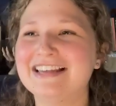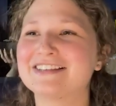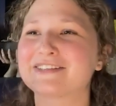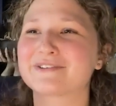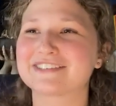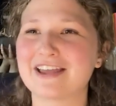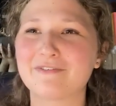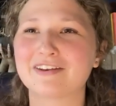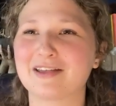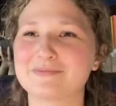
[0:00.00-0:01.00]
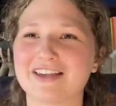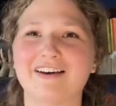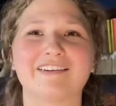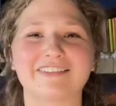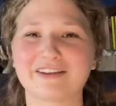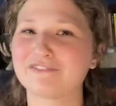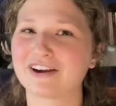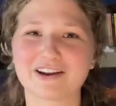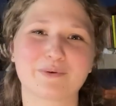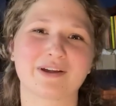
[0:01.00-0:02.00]
So Stefan husband comes out and like
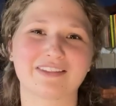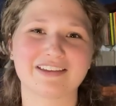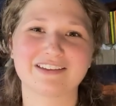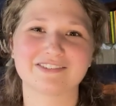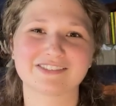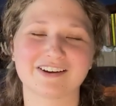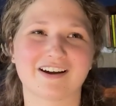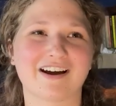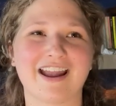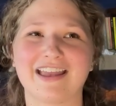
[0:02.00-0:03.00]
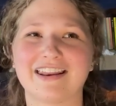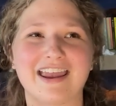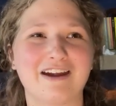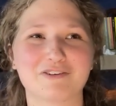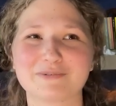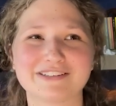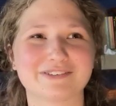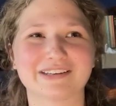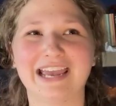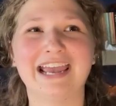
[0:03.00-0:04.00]
very quickly heals her and everyone's
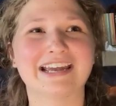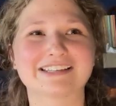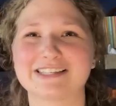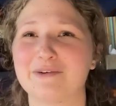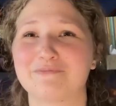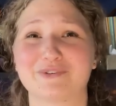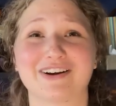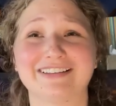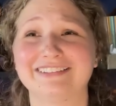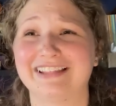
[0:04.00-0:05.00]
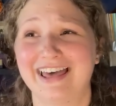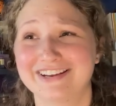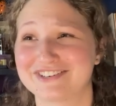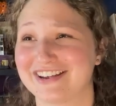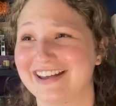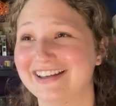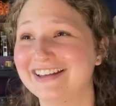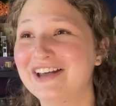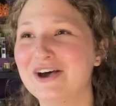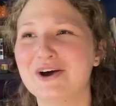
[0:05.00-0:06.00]
okay except for Elijah
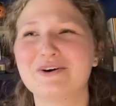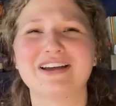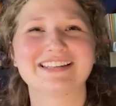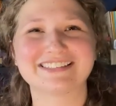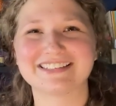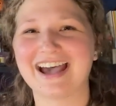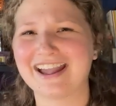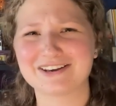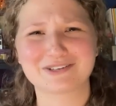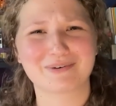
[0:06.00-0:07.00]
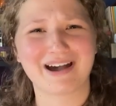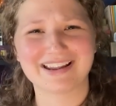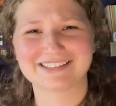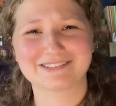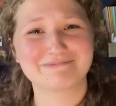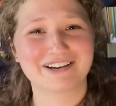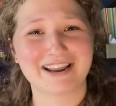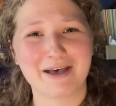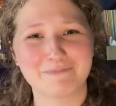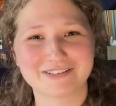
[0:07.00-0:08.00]
who has died twice in one
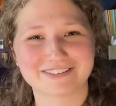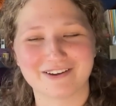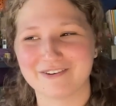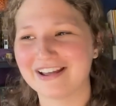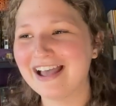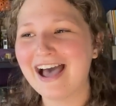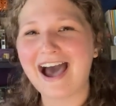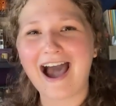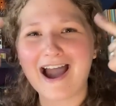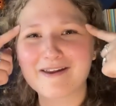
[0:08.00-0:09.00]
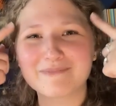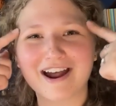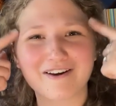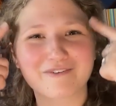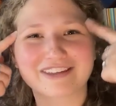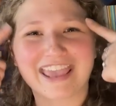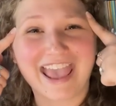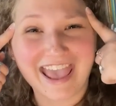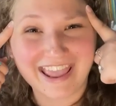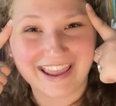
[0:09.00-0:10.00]
episode. I'm not
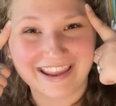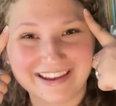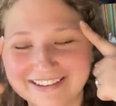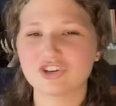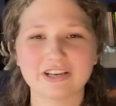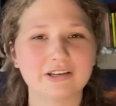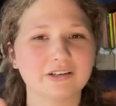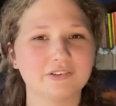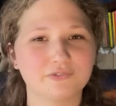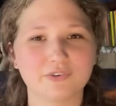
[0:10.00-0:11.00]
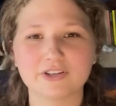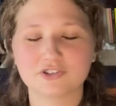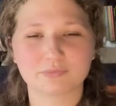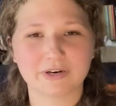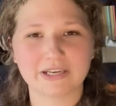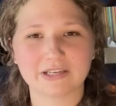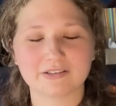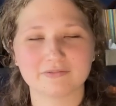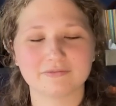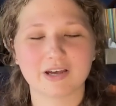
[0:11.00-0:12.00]
okay. Jenna confronts Rick
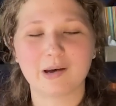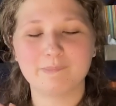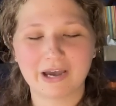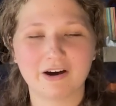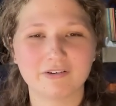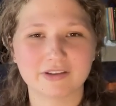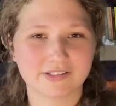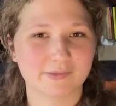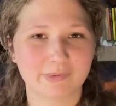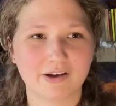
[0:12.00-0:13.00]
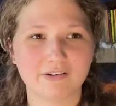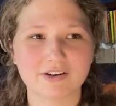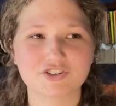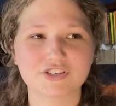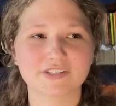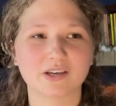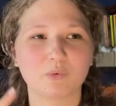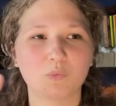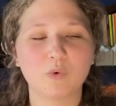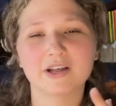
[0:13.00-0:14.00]
about Isobel and she's like,
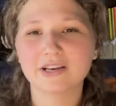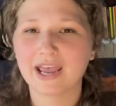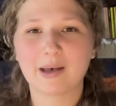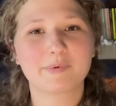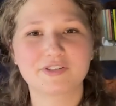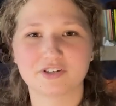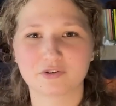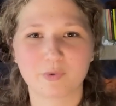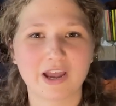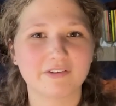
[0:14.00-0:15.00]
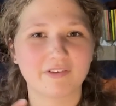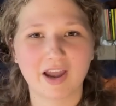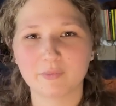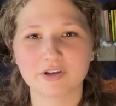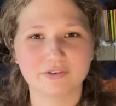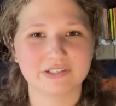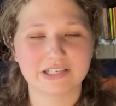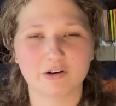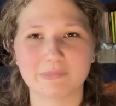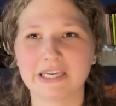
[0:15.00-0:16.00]
what happened to your wife? I want you to
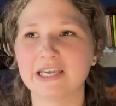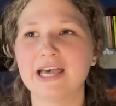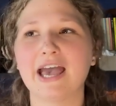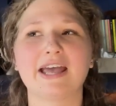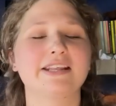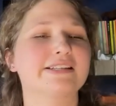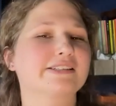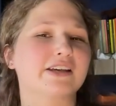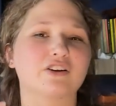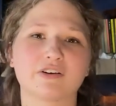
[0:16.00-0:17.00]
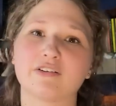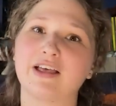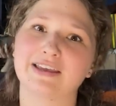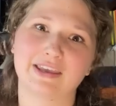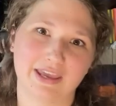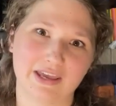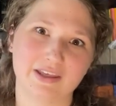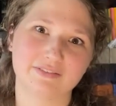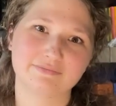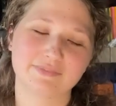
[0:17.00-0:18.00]
tell me. And he's like, girl, I can't.
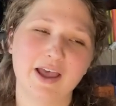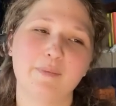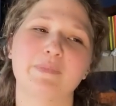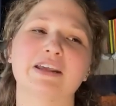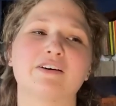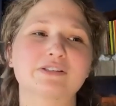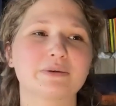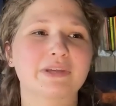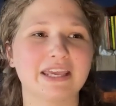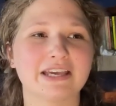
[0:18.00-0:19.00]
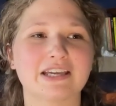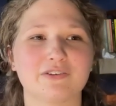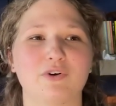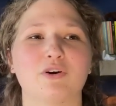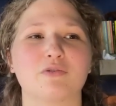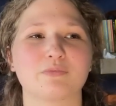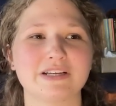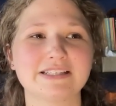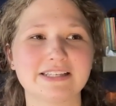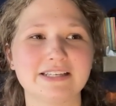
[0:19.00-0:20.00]
But he also can't give her a
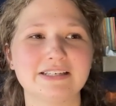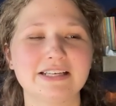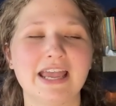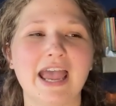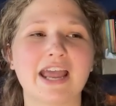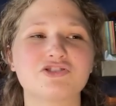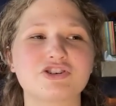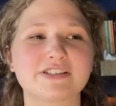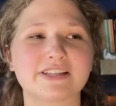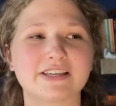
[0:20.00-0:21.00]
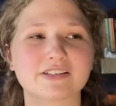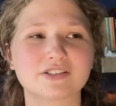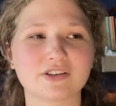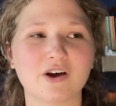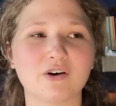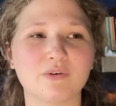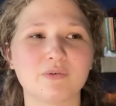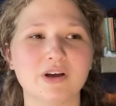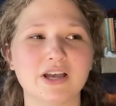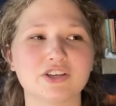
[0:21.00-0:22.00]
reason. And she's like, so
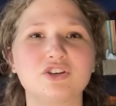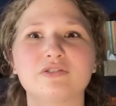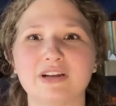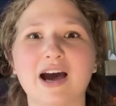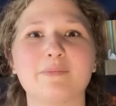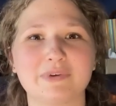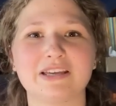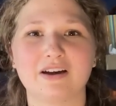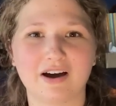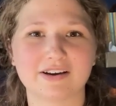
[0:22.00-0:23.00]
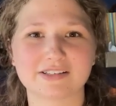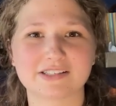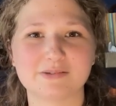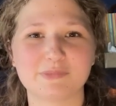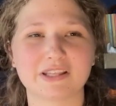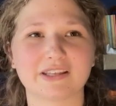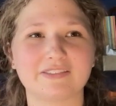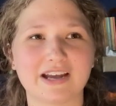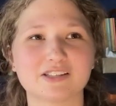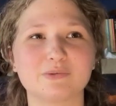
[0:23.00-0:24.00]
you're not being honest to me. Like
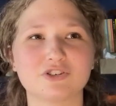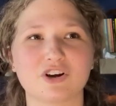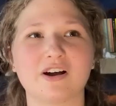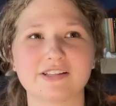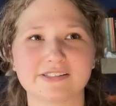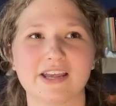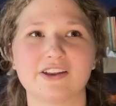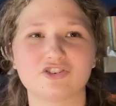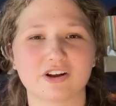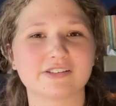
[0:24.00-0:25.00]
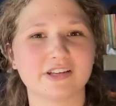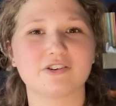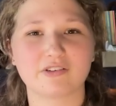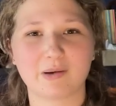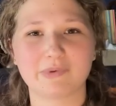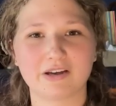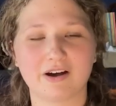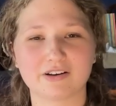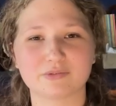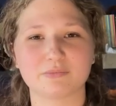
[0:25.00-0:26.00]
that's what John said. John said, you're not being
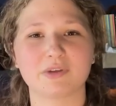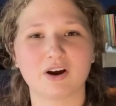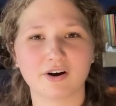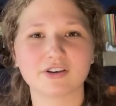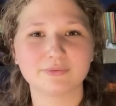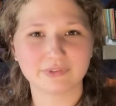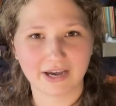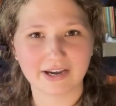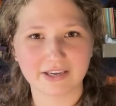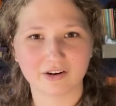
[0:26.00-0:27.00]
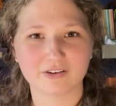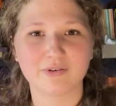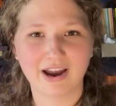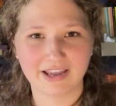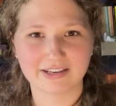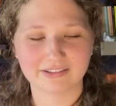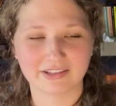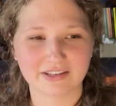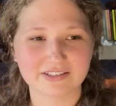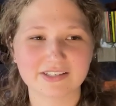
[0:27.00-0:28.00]
honest with me. Are you lying? Are you hiding
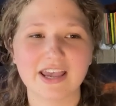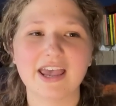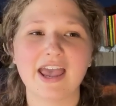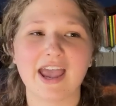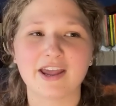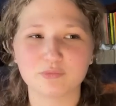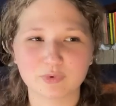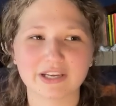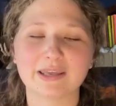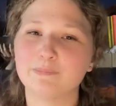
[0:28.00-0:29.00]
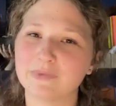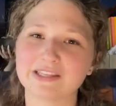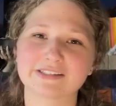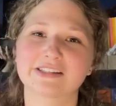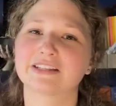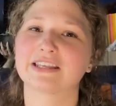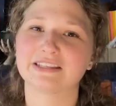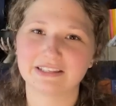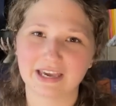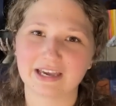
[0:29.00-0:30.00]
things? And Rick admits that like,
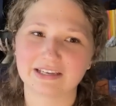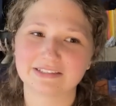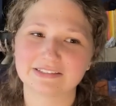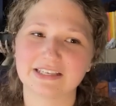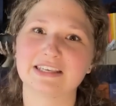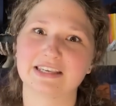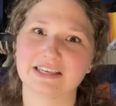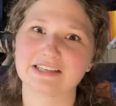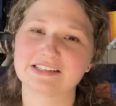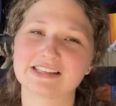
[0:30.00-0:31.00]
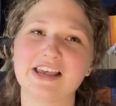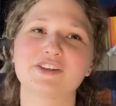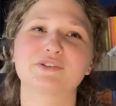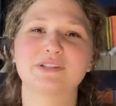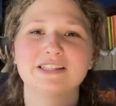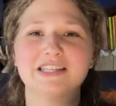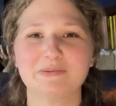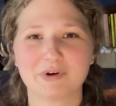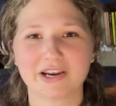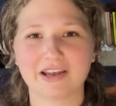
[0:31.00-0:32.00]
yeah, he is. So then they
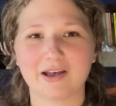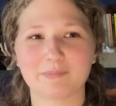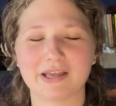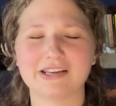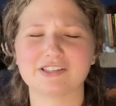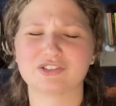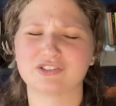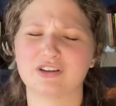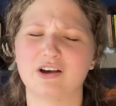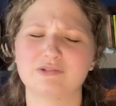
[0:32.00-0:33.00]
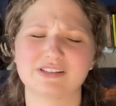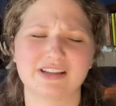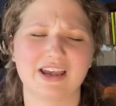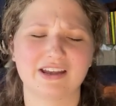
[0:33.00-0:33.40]
break up and it's so sad.